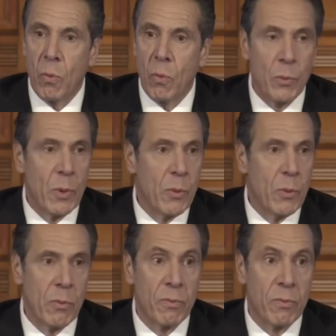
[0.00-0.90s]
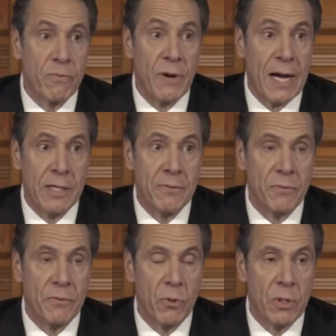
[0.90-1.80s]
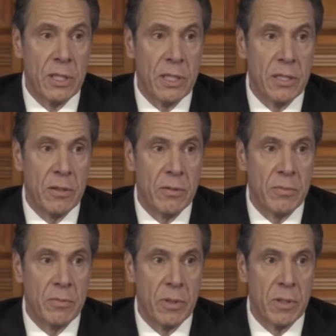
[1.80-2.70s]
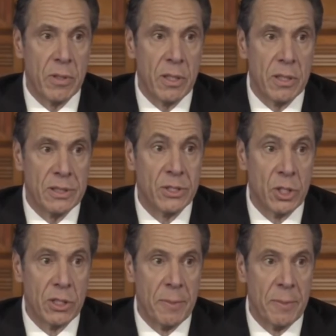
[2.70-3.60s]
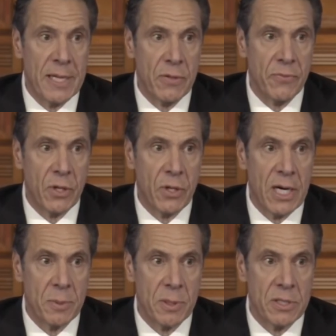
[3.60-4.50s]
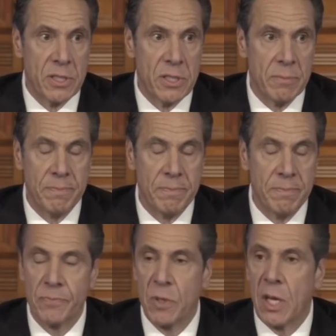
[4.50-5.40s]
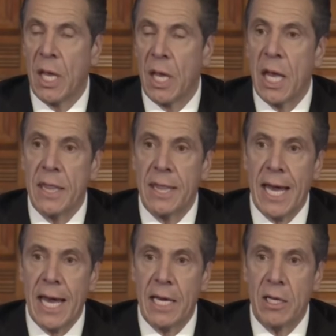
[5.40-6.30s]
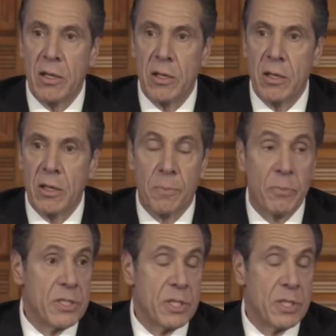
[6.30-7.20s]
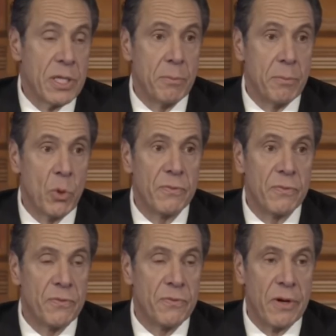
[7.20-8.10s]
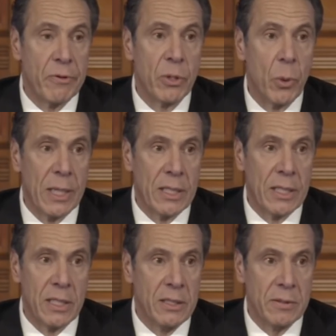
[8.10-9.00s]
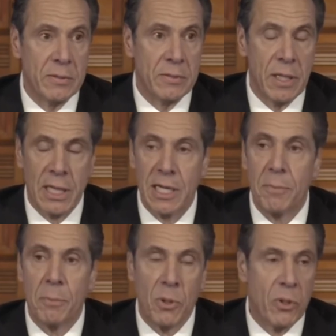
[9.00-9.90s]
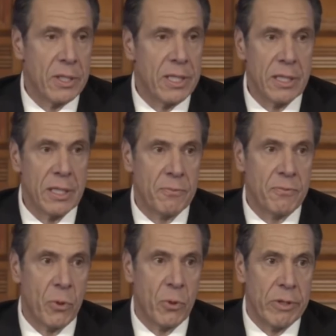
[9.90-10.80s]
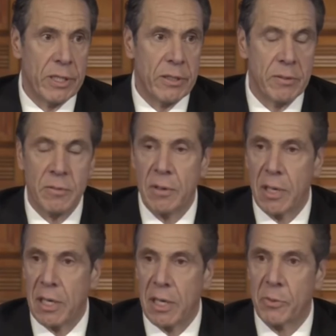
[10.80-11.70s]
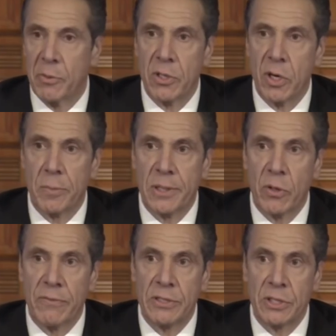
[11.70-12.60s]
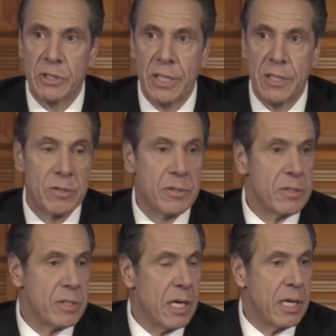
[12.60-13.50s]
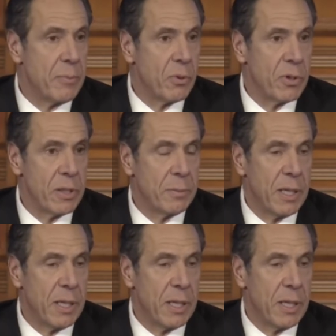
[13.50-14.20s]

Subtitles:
We're fighting for the additional capacity for a hospital system that the president moved very quickly, and I applauded him for it. And he brought the Army Corps of Engineers, and he brought them up